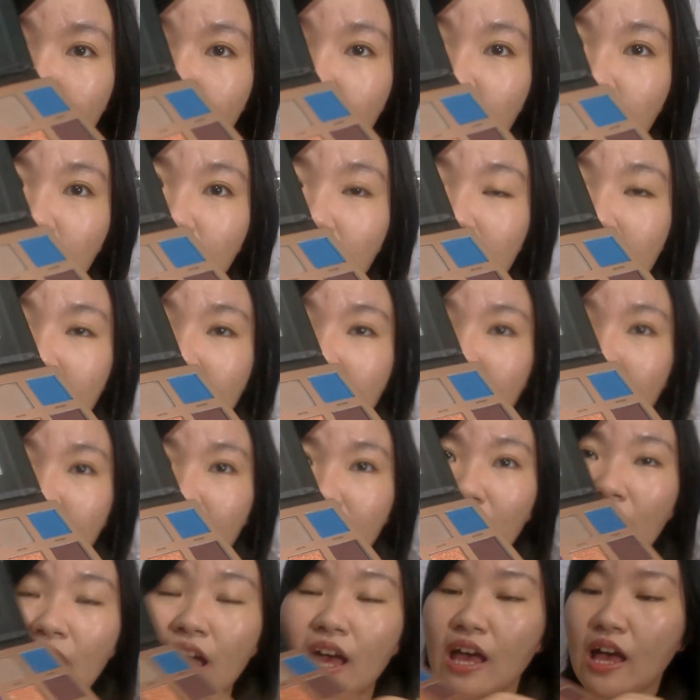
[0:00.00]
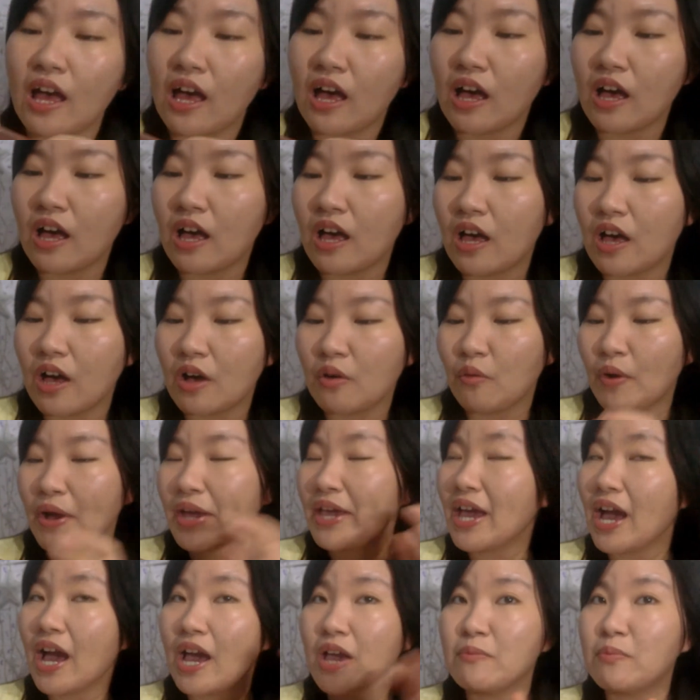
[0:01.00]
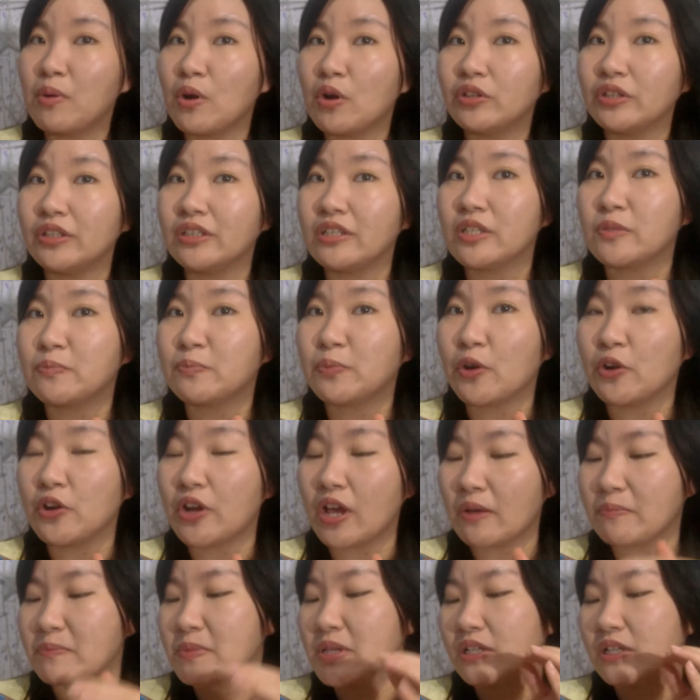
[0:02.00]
You can see why I bought this product,